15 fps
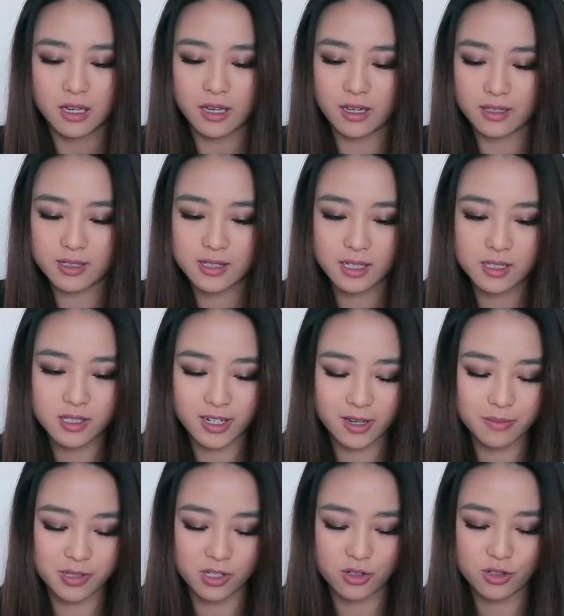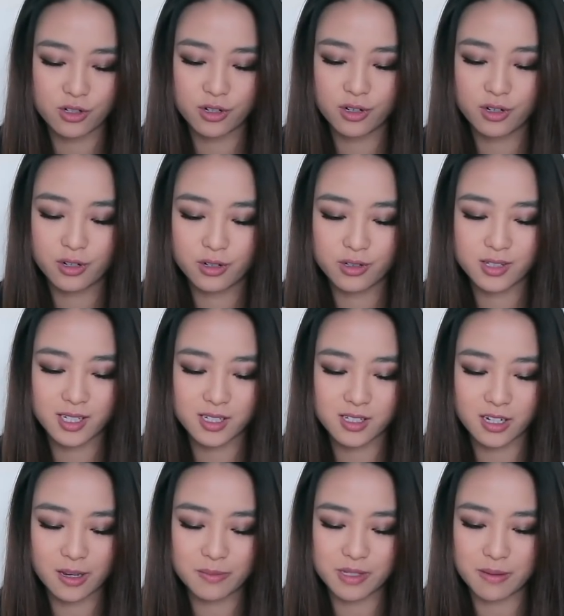And 6 times in June, 6
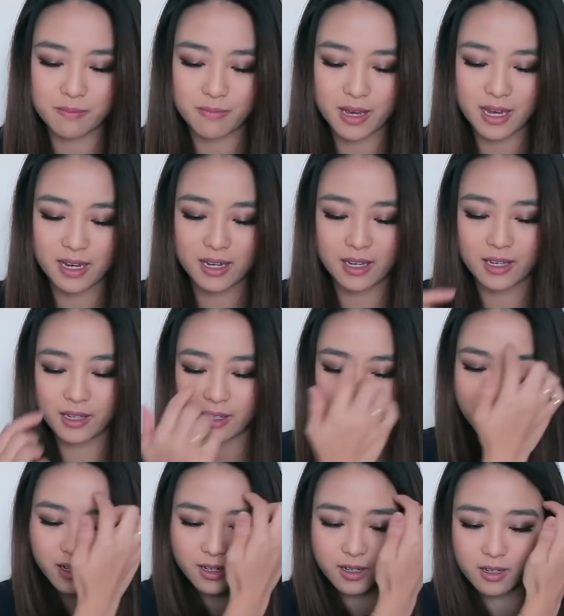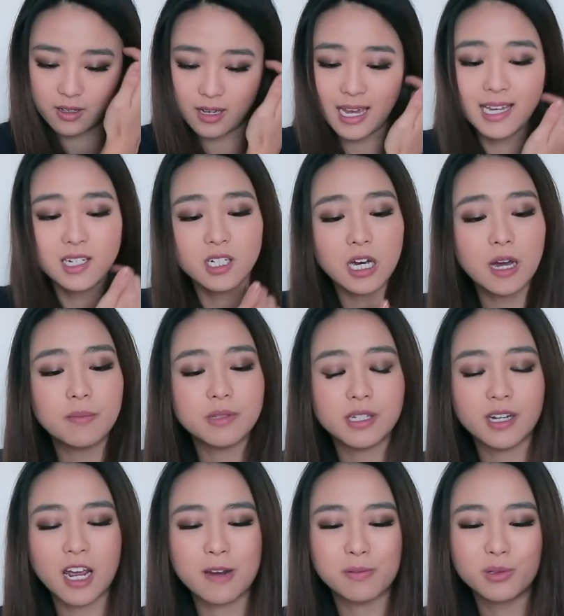times in May, 8 times
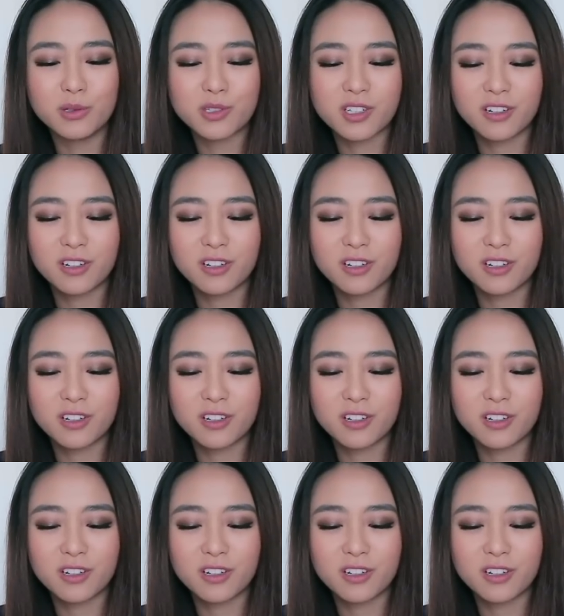in April.